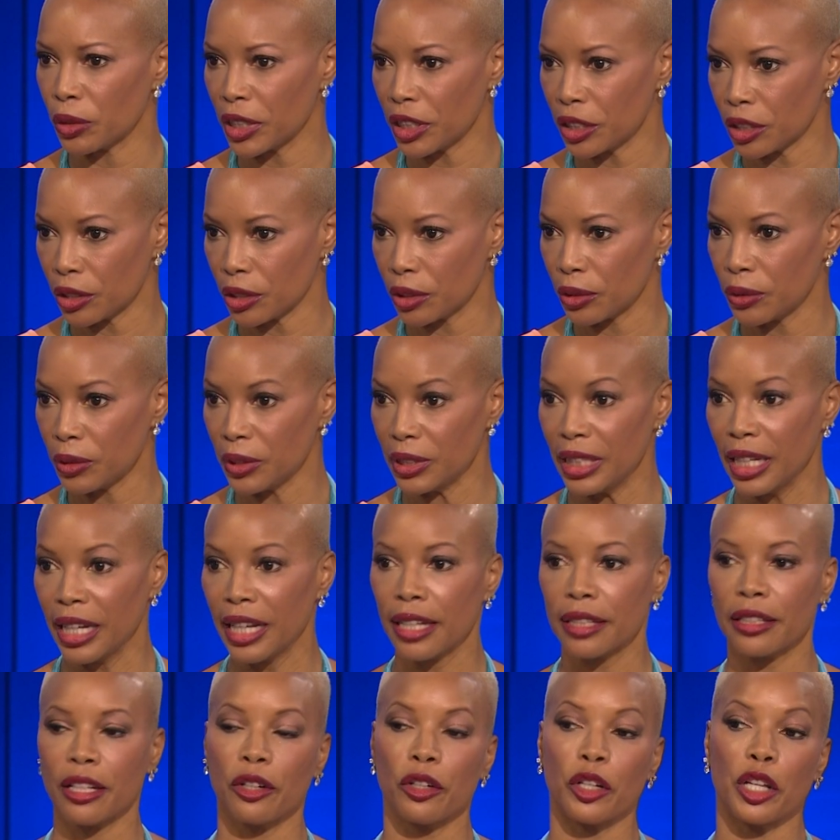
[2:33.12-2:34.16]
issues
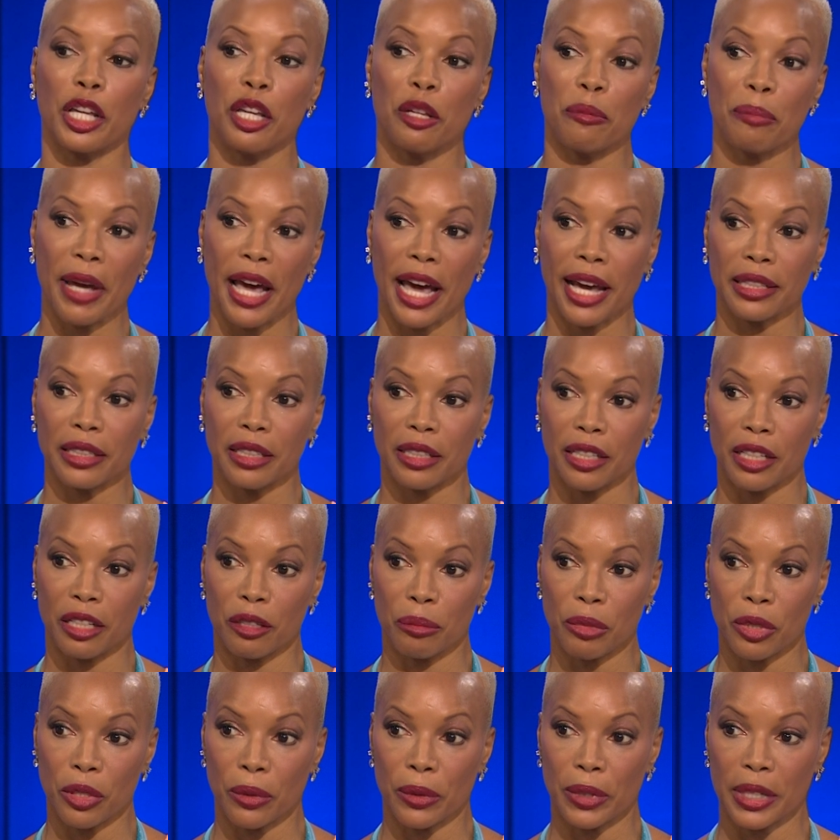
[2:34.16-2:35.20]
that are impacting the
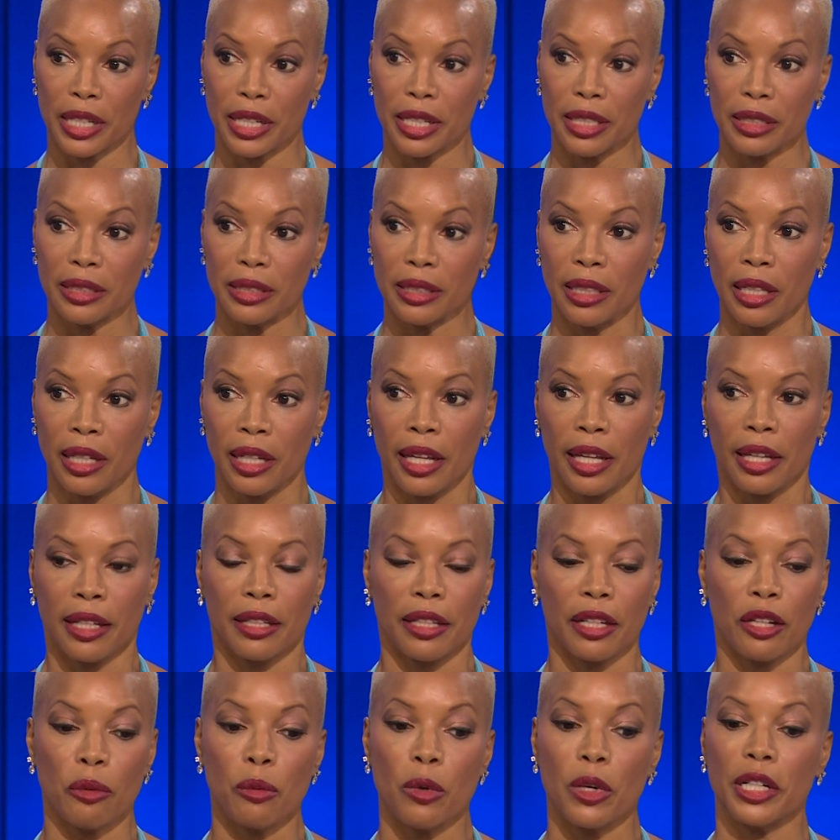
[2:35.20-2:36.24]
employees.
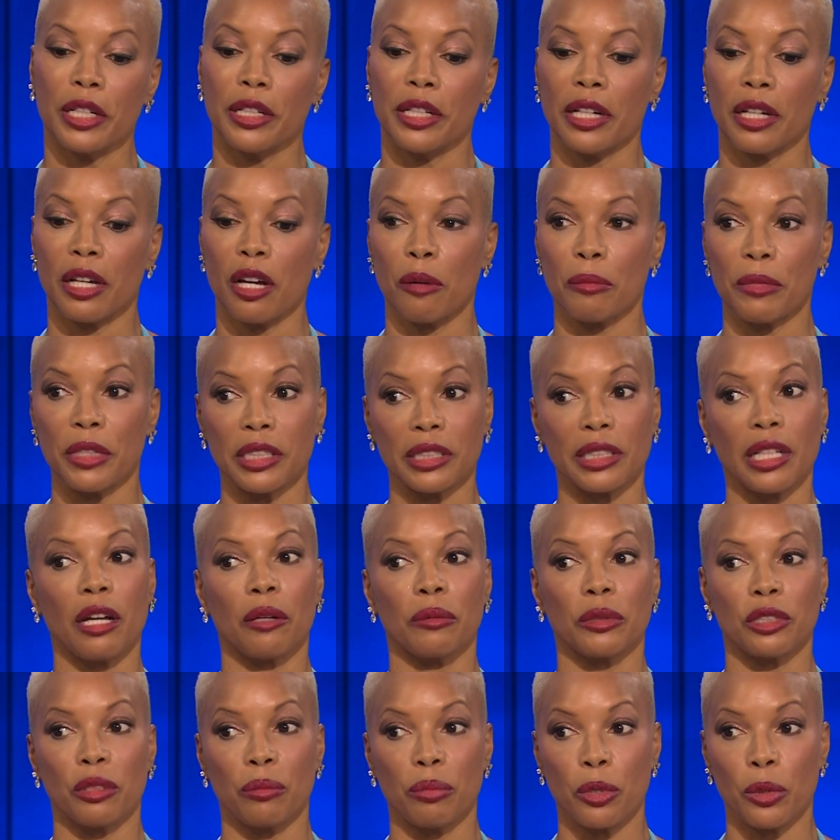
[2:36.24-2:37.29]
They're wanting their companies to help
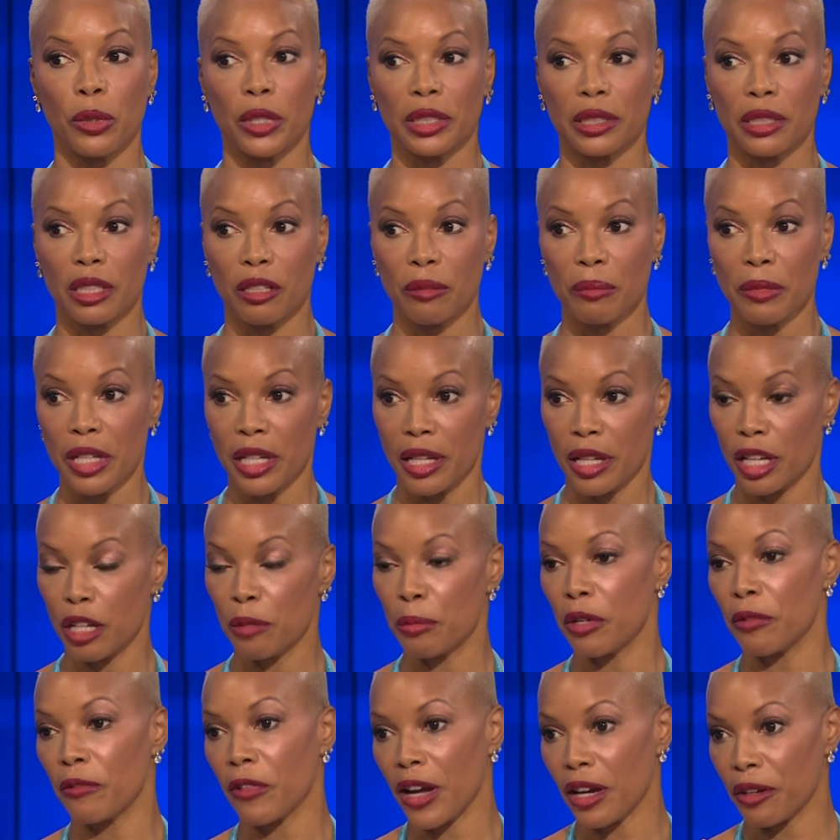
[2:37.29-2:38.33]
support them and
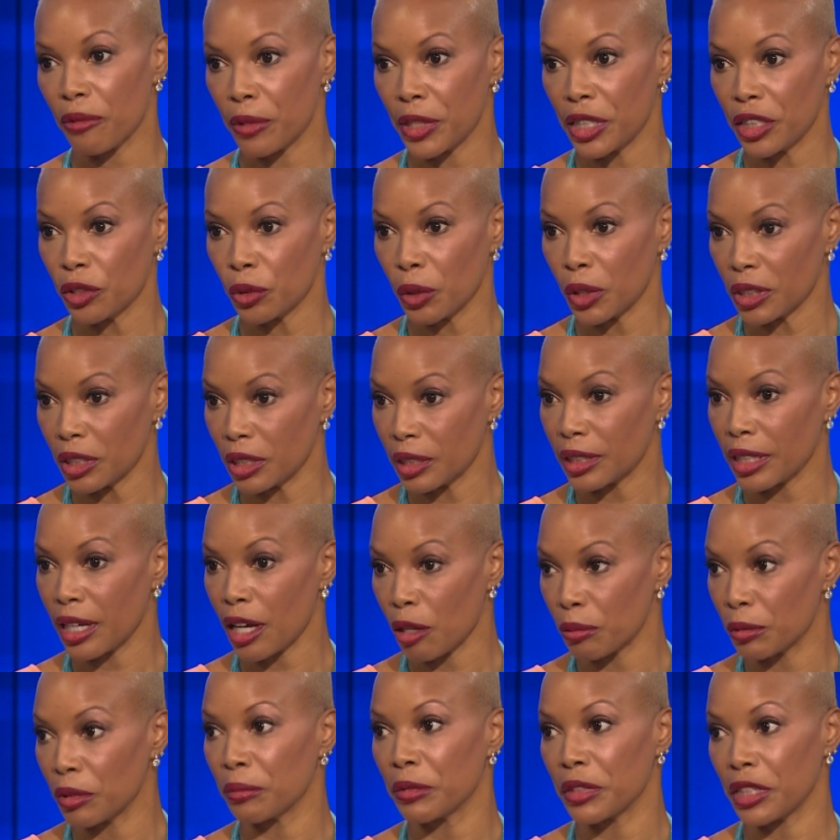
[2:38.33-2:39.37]
provide resources to
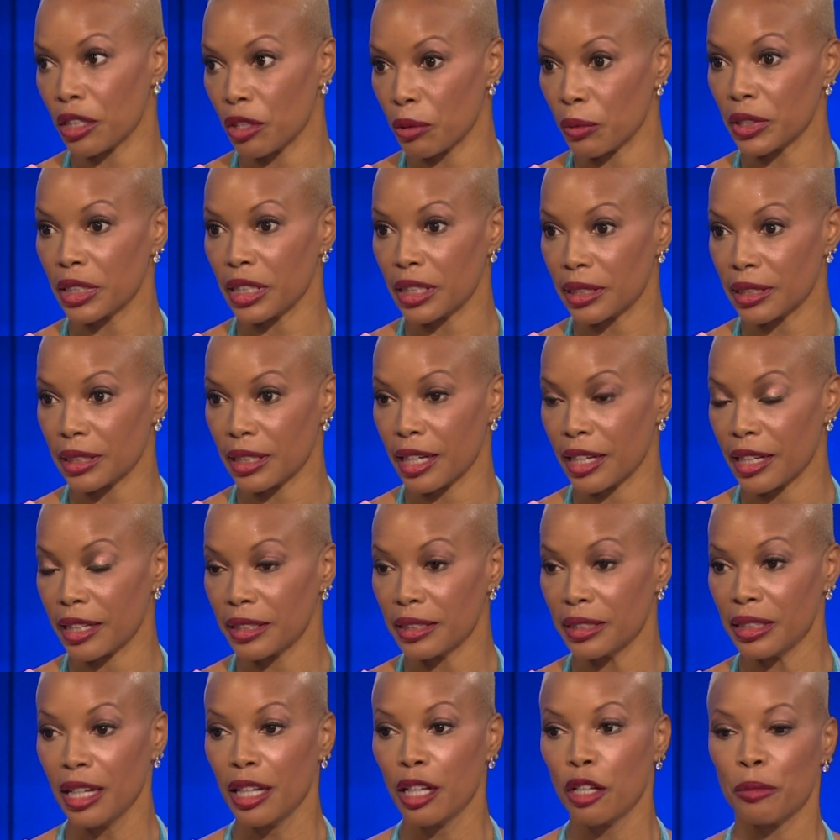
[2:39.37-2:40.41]
help them deal with these
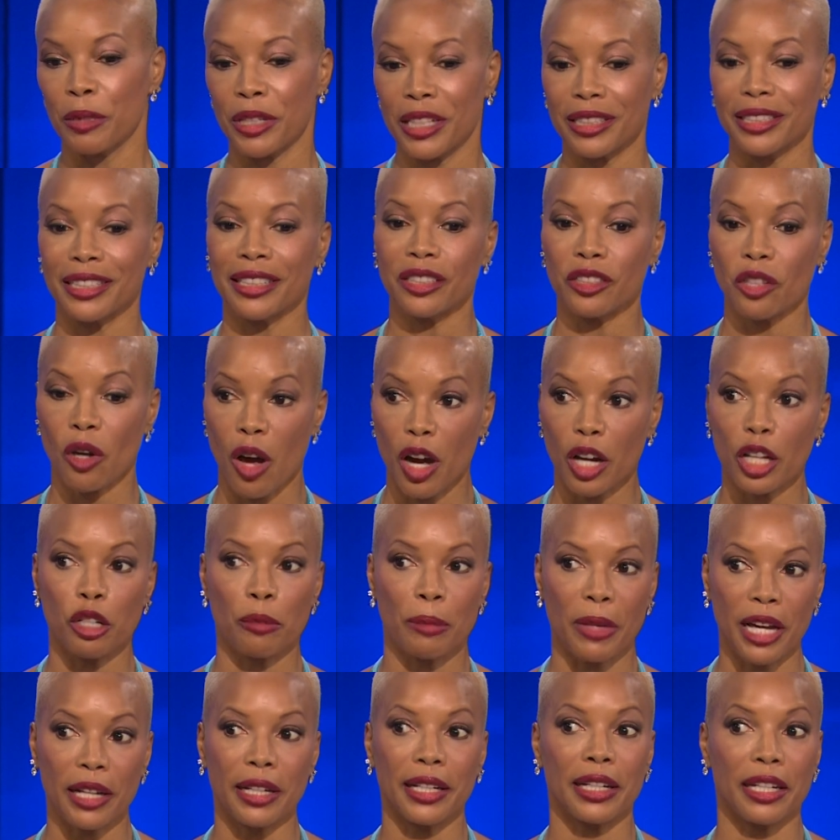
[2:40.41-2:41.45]
things because they're talking
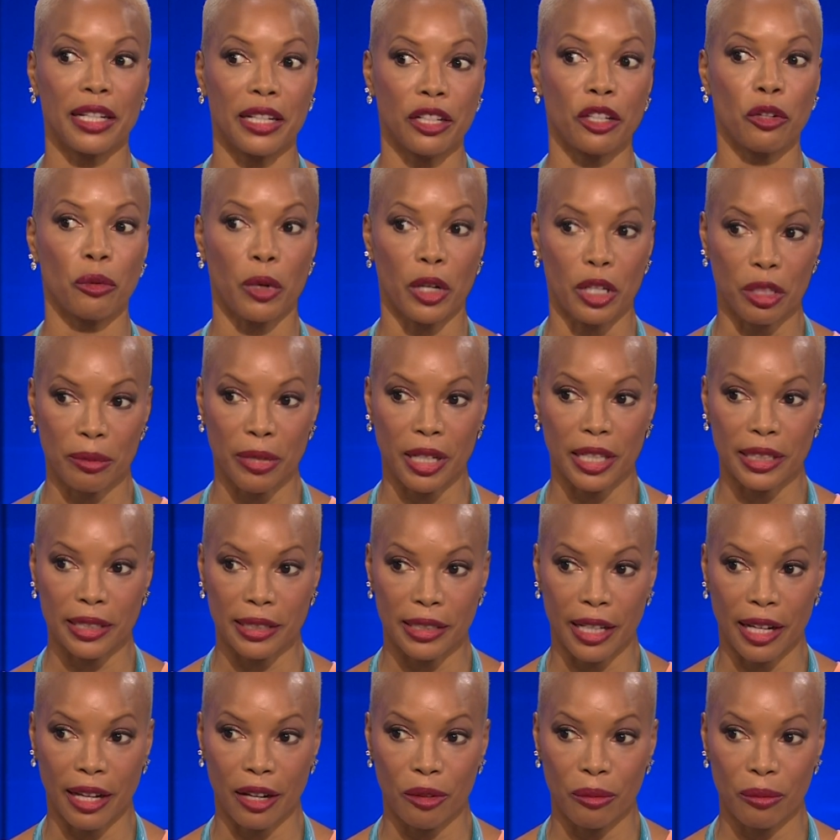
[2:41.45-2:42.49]
about it in the workplace
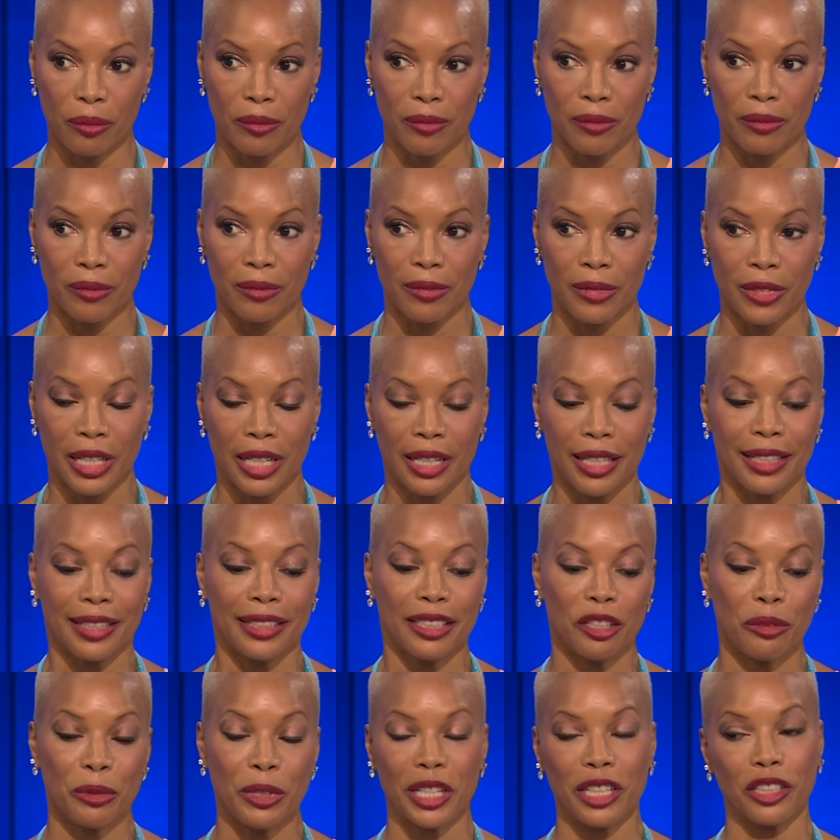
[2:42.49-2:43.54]
now.
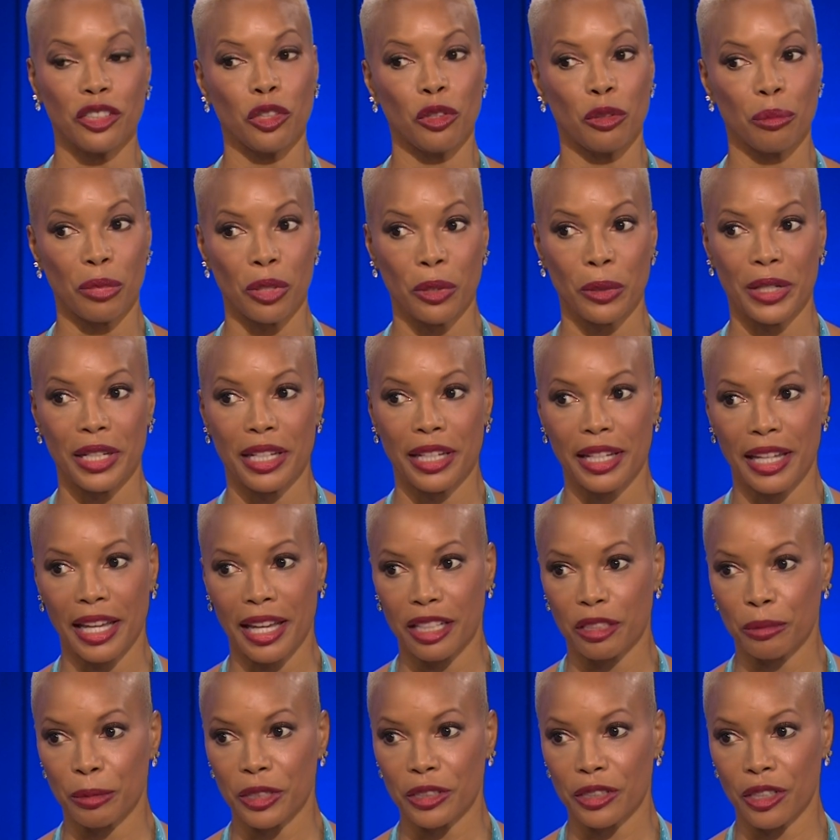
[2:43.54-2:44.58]
Then we get to employee
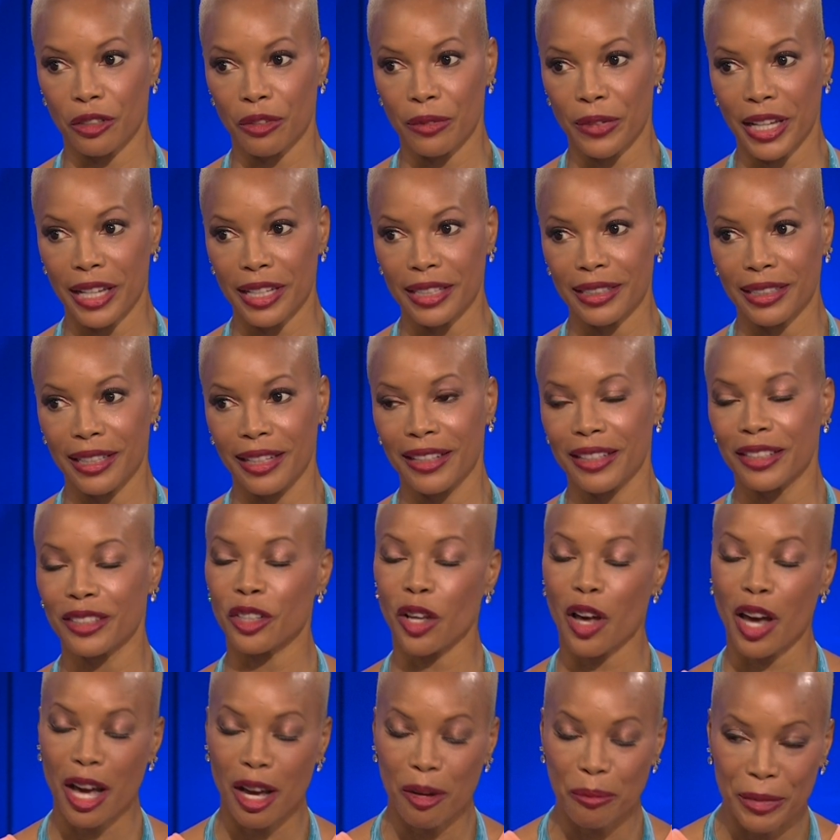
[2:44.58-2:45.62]
engagement surveys. So
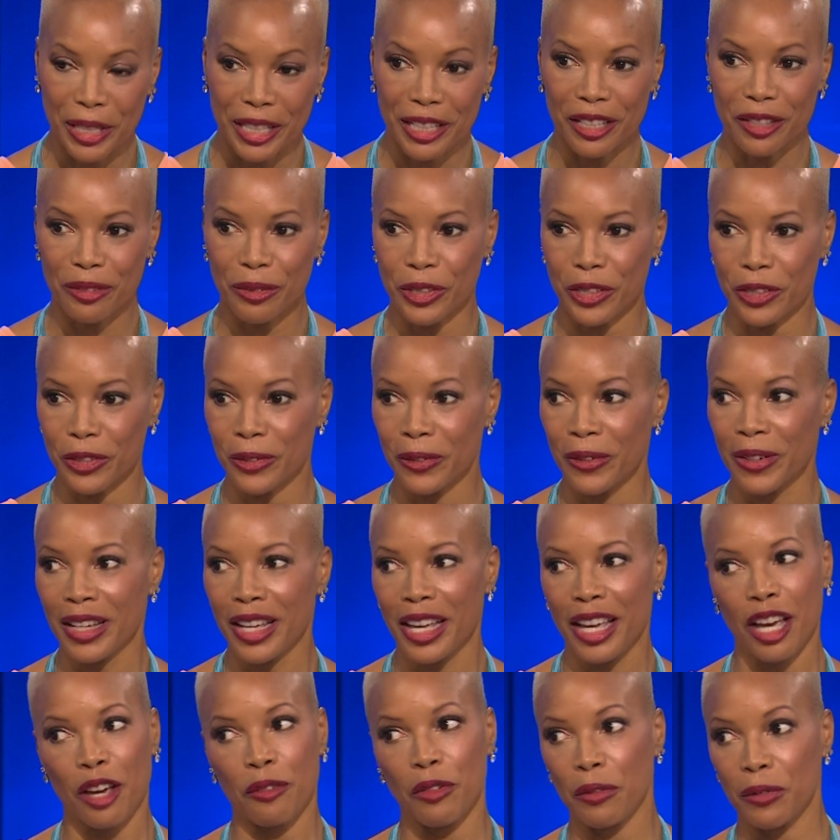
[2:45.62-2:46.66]
how many of you
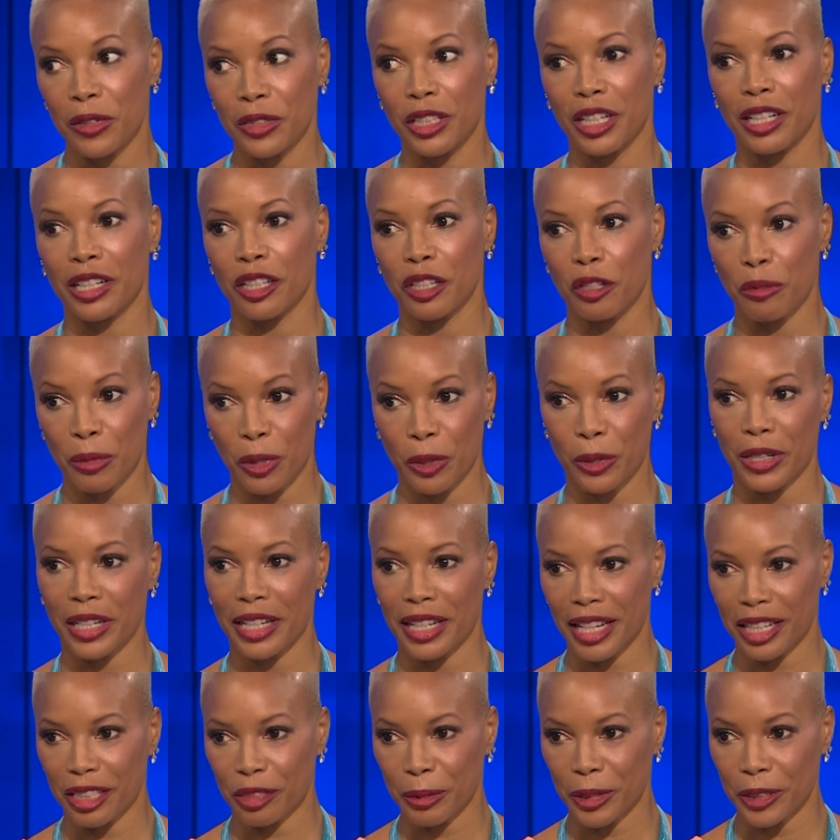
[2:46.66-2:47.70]
have ever done an employee
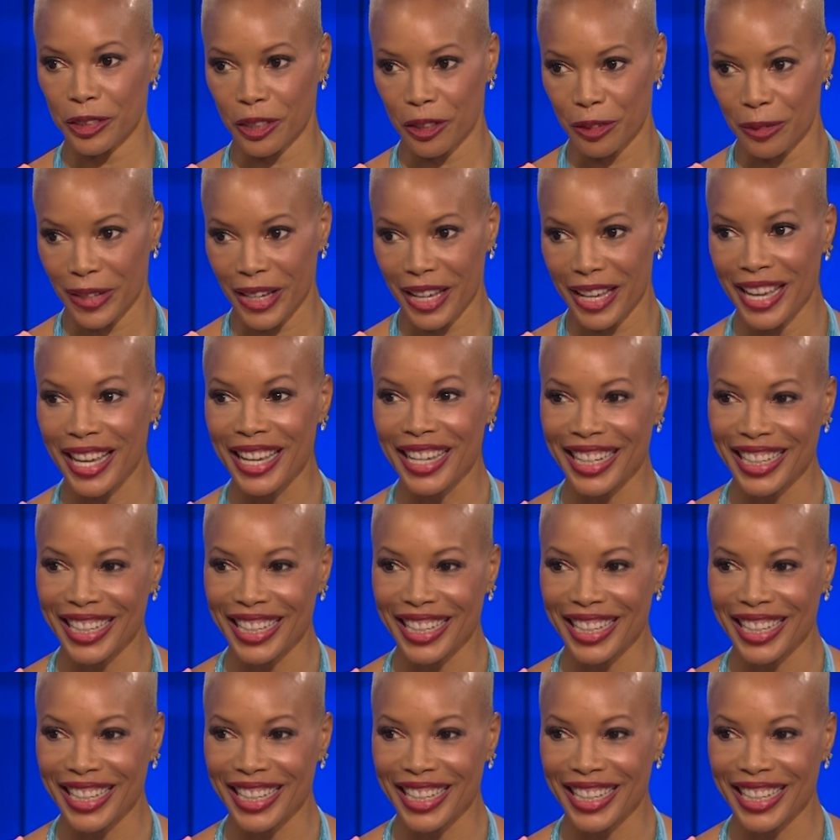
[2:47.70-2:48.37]
engagement survey?